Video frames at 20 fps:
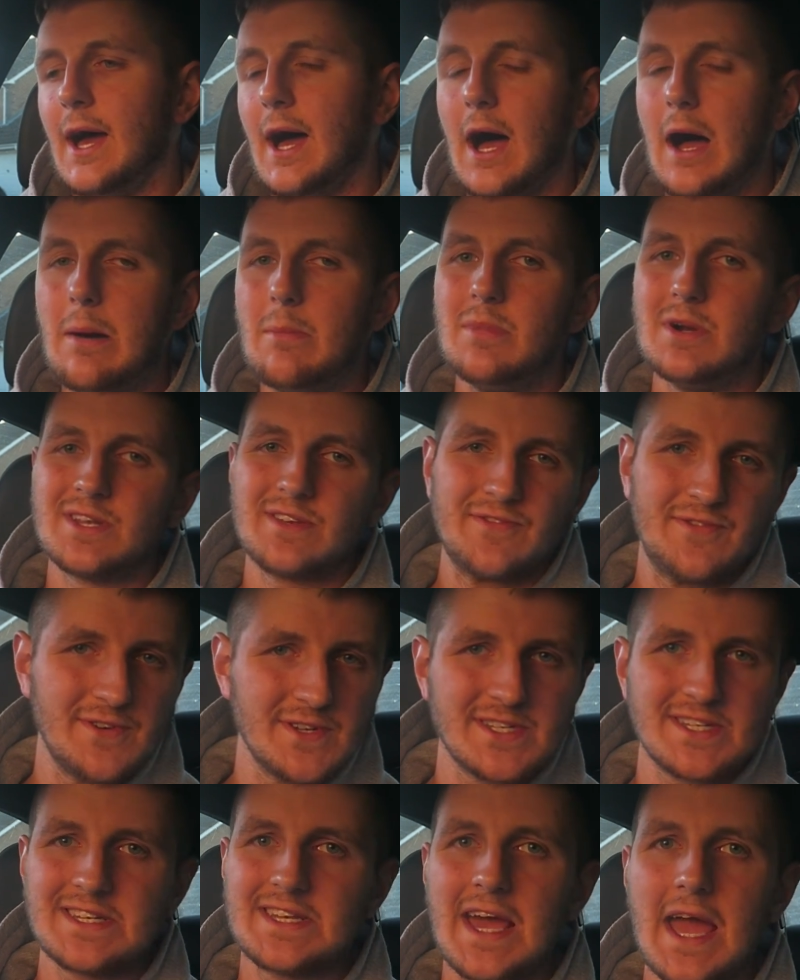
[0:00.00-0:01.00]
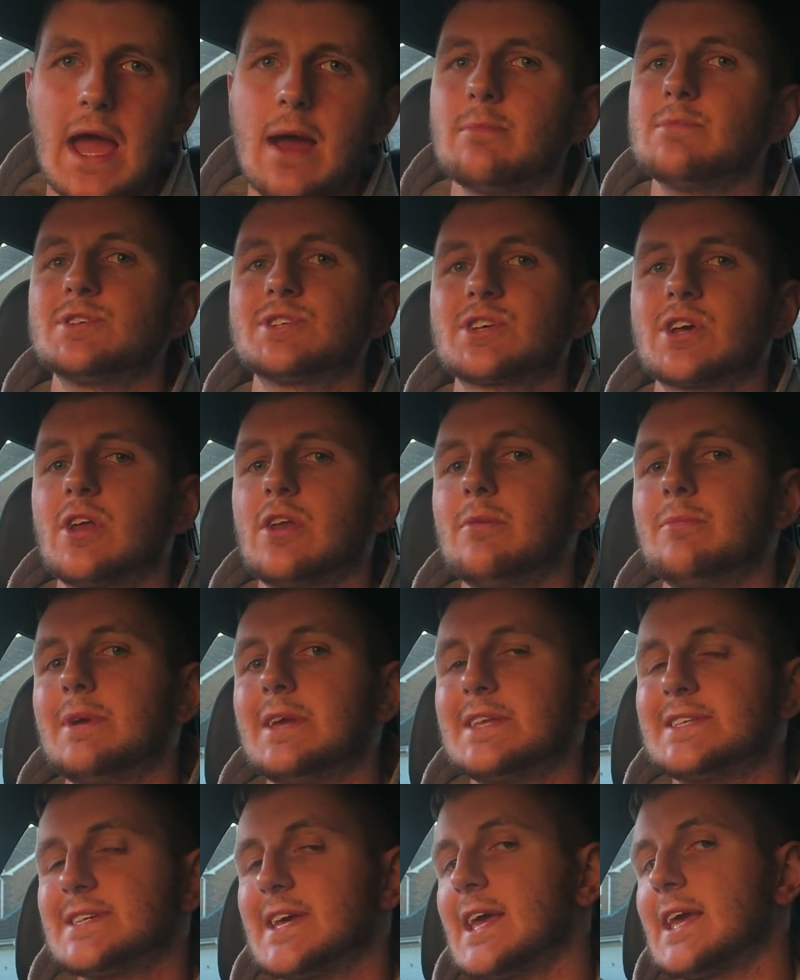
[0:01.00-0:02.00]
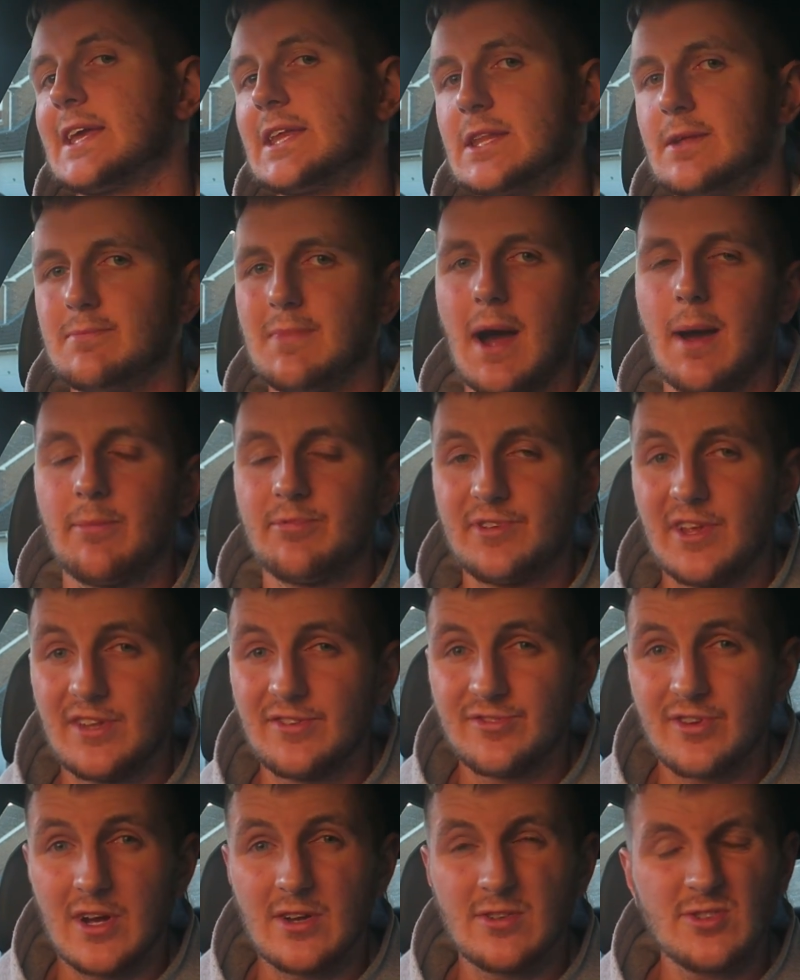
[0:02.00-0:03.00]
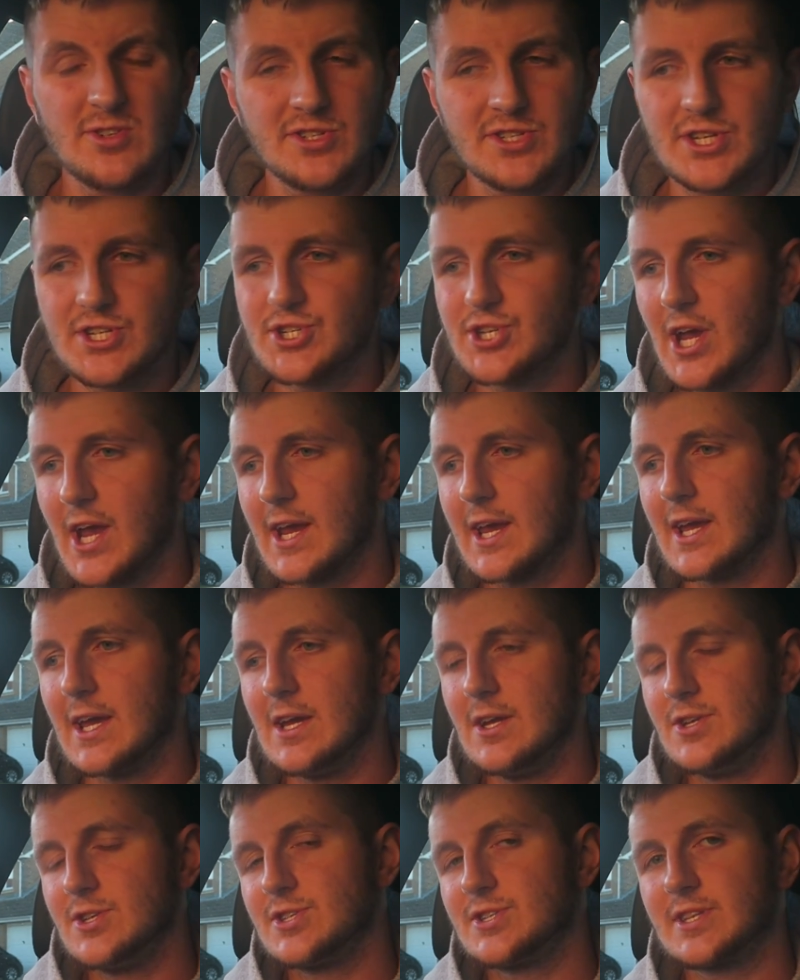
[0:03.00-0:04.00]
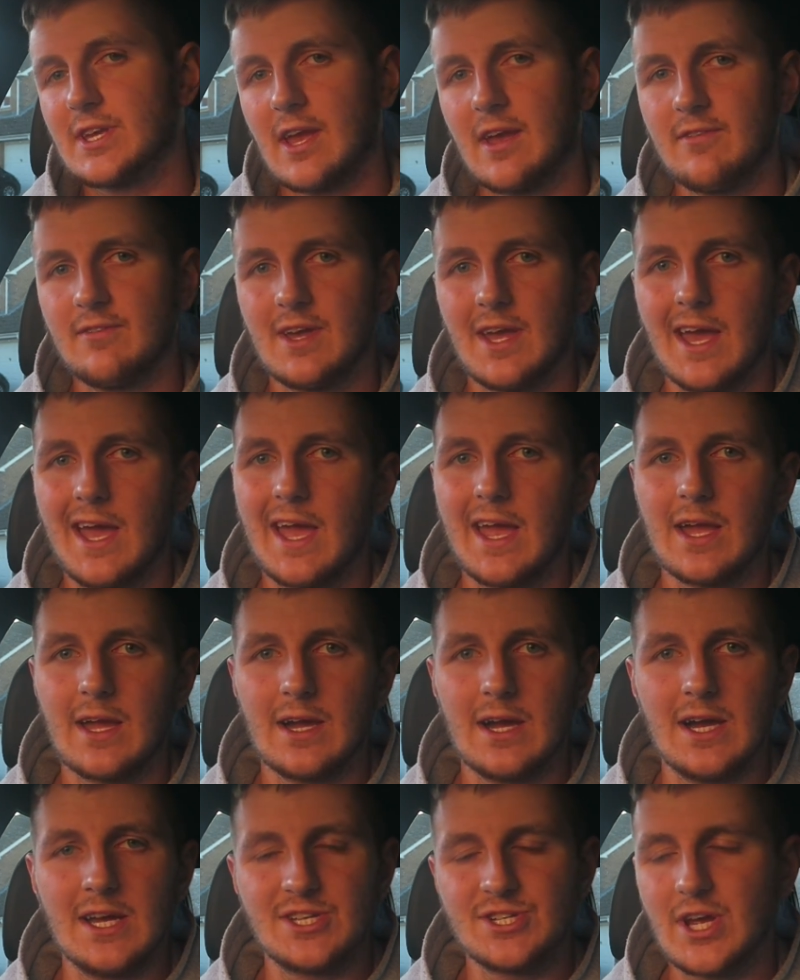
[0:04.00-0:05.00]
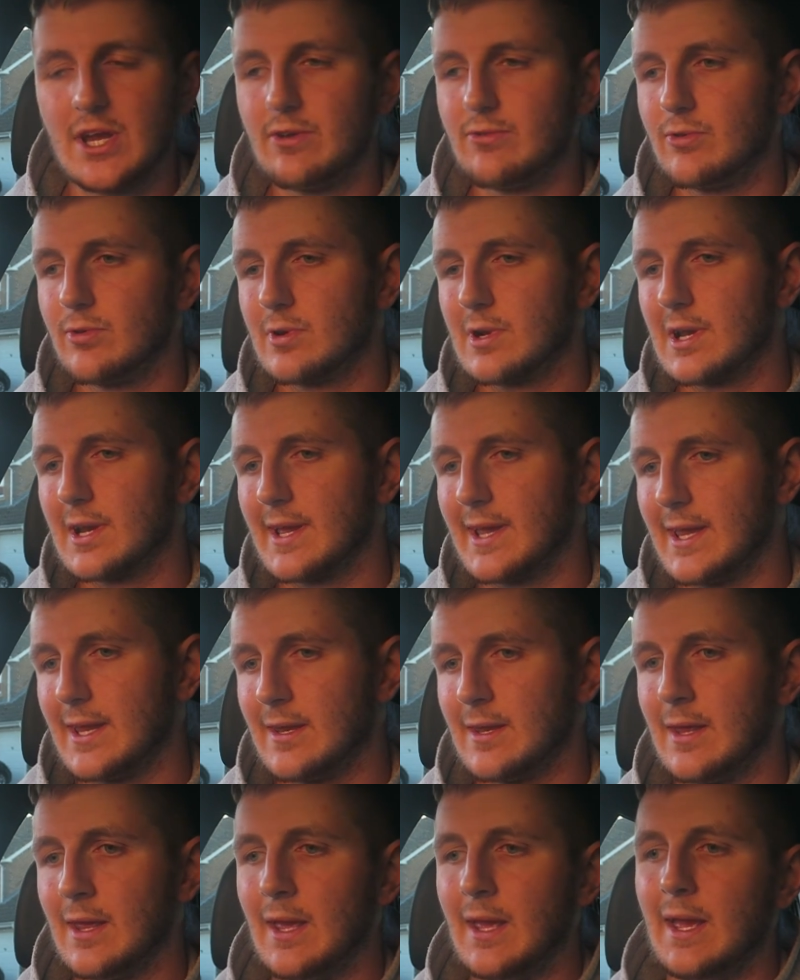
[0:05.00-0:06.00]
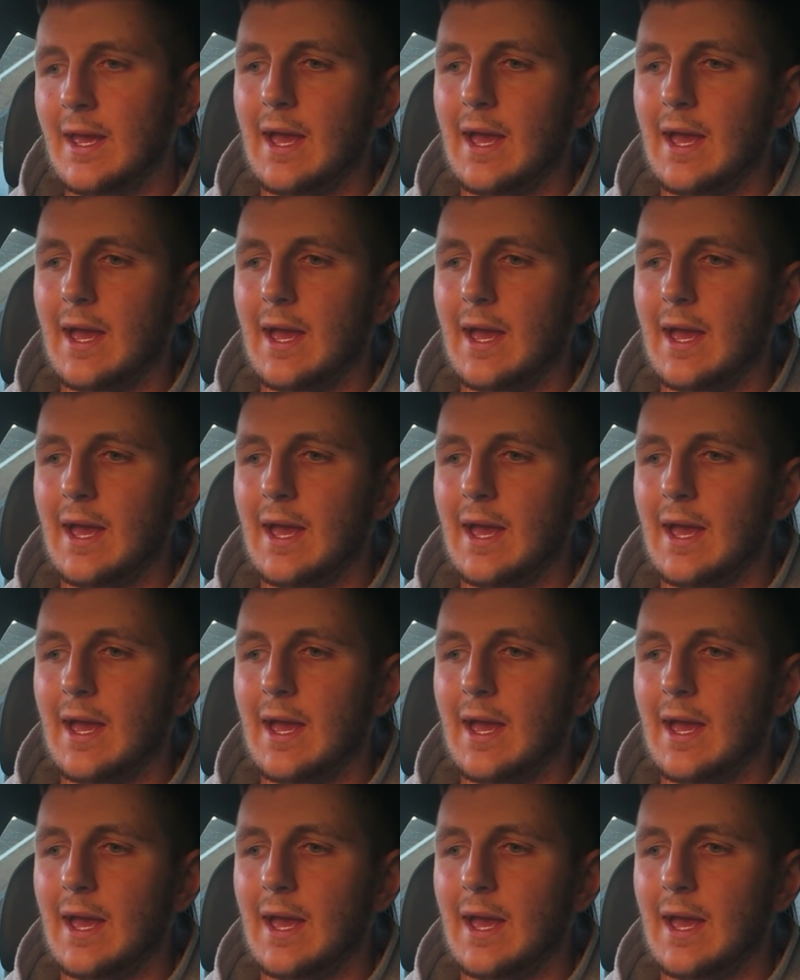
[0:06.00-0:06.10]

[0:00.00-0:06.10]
But for today, I'm just going to be taking the MAP sensor out just to check it and just to give it a general clean.